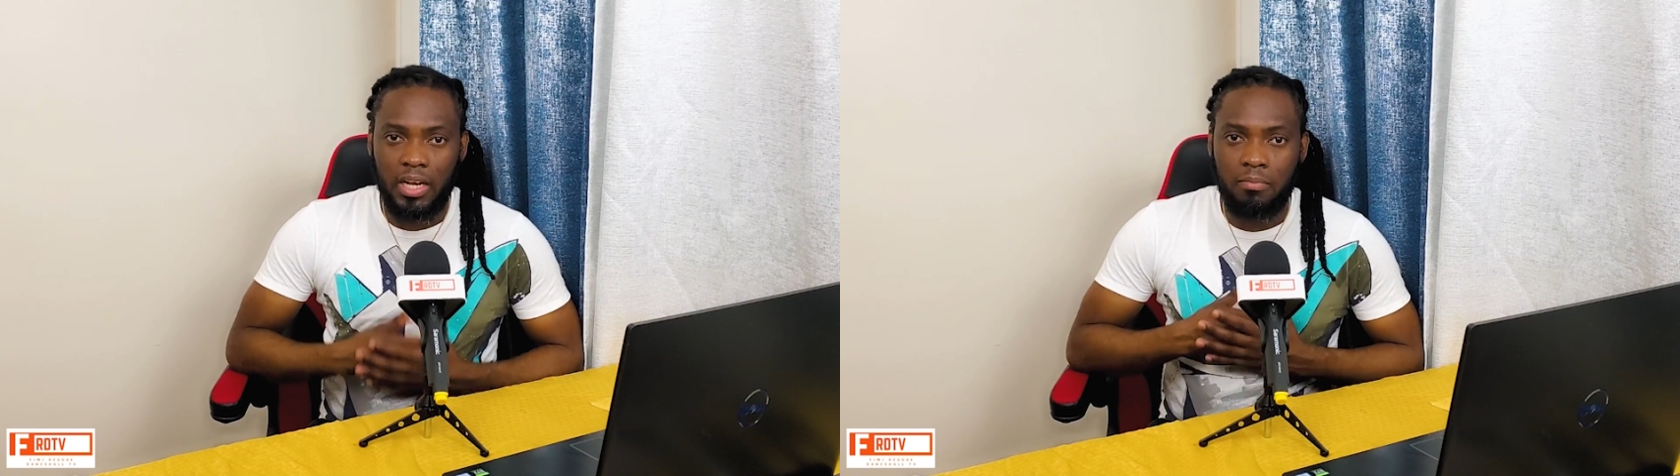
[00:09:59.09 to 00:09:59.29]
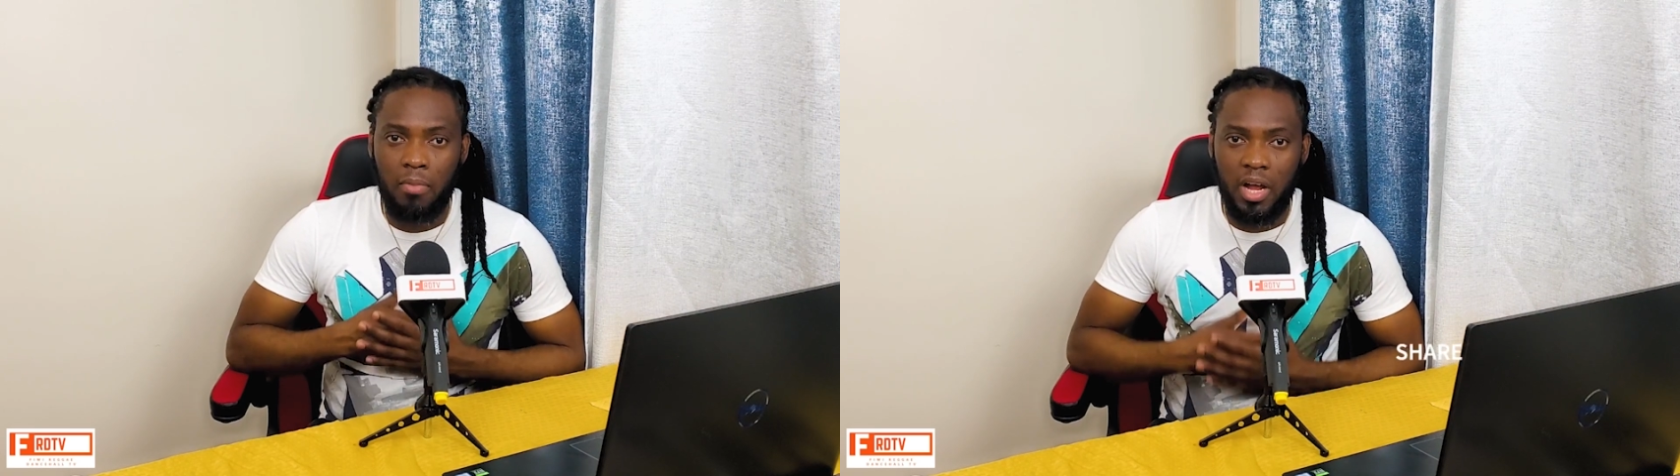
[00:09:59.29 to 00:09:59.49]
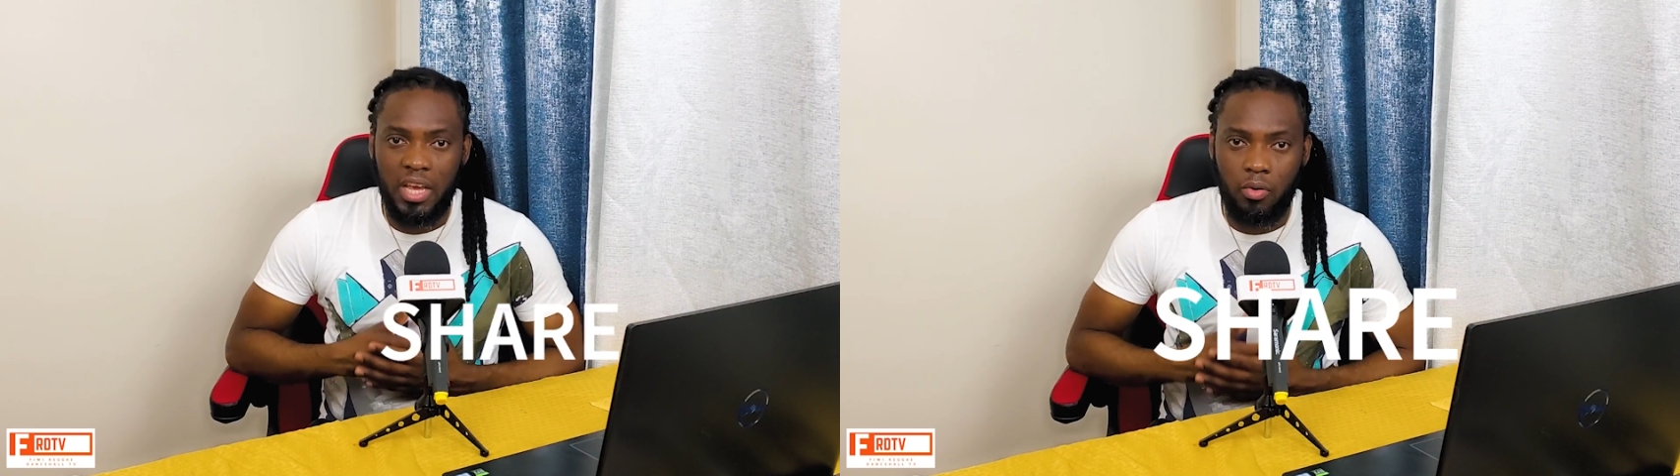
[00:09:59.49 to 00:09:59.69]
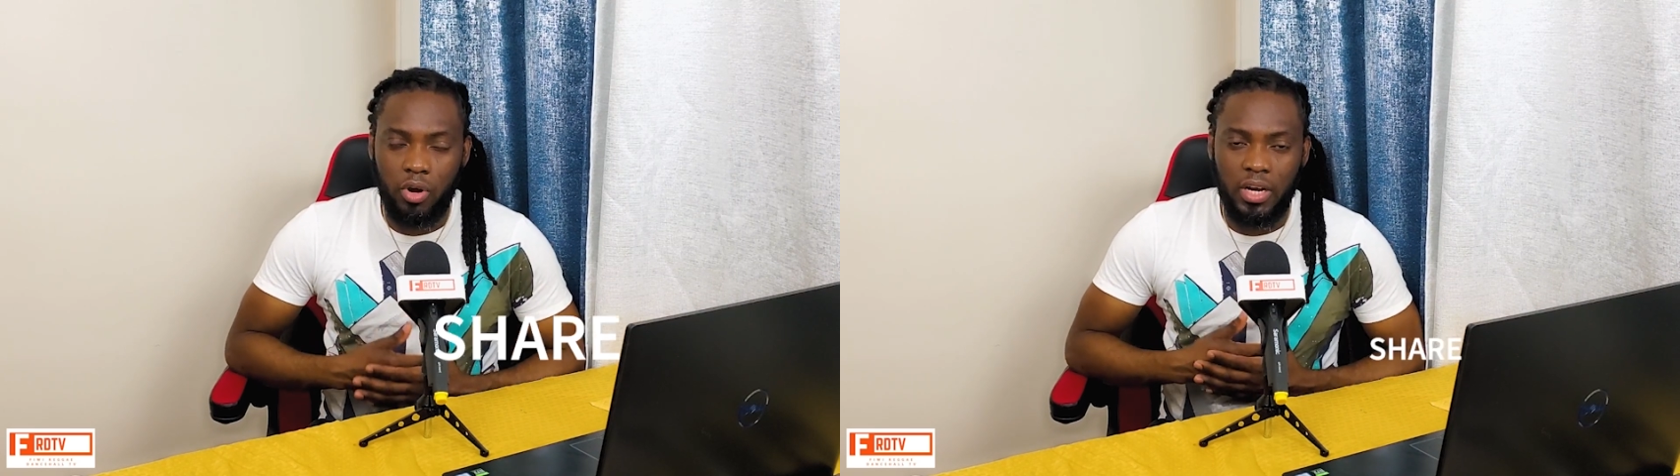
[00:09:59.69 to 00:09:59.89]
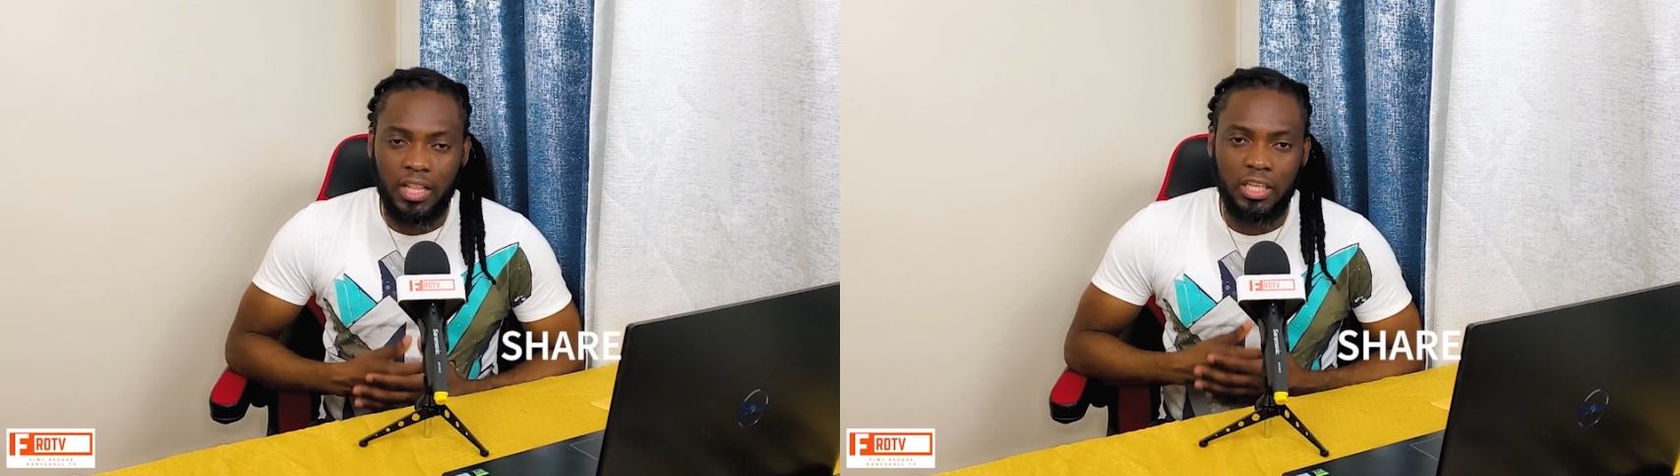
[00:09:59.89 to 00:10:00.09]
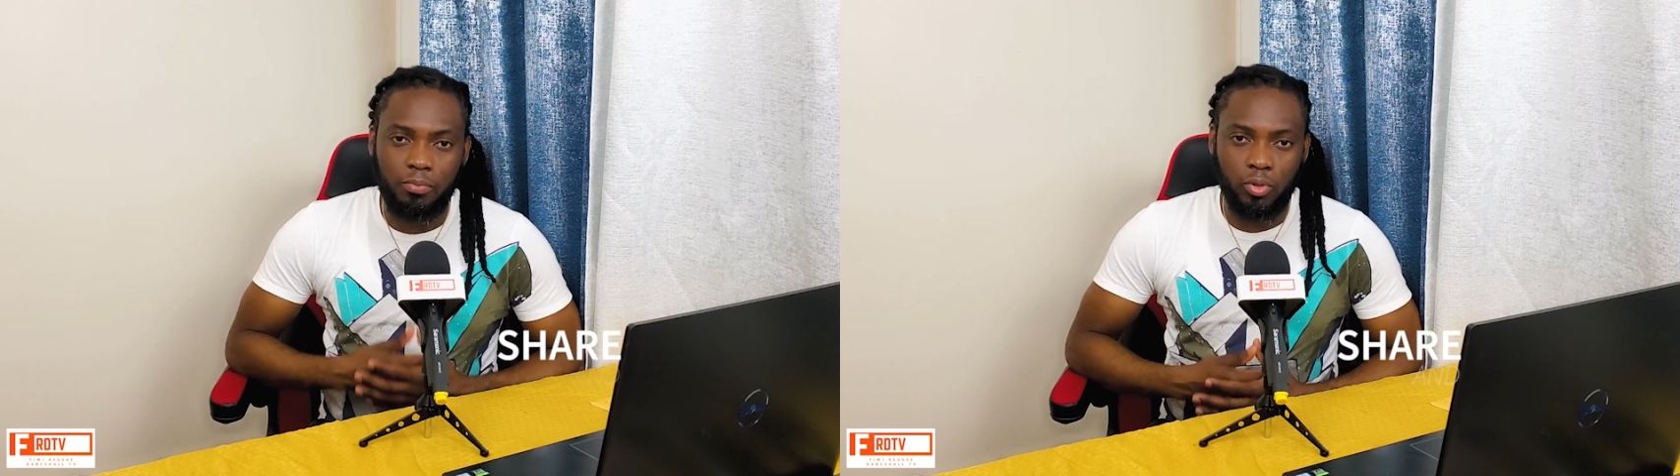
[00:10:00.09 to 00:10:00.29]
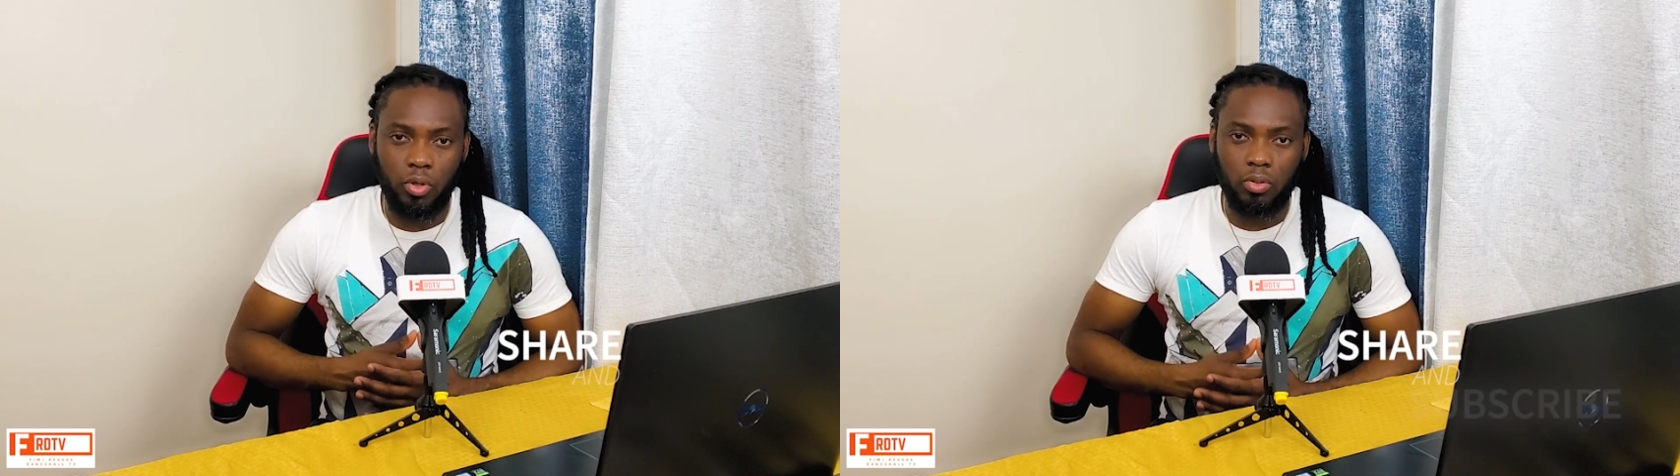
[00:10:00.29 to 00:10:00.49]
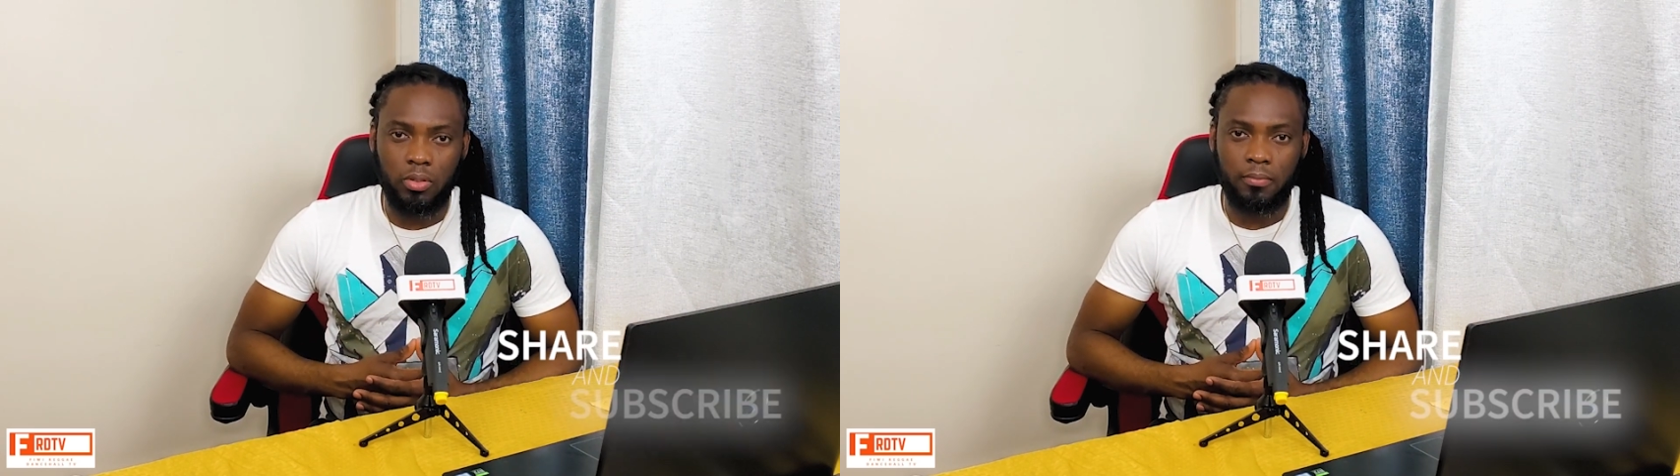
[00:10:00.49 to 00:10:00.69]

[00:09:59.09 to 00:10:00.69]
the body of work that he put out.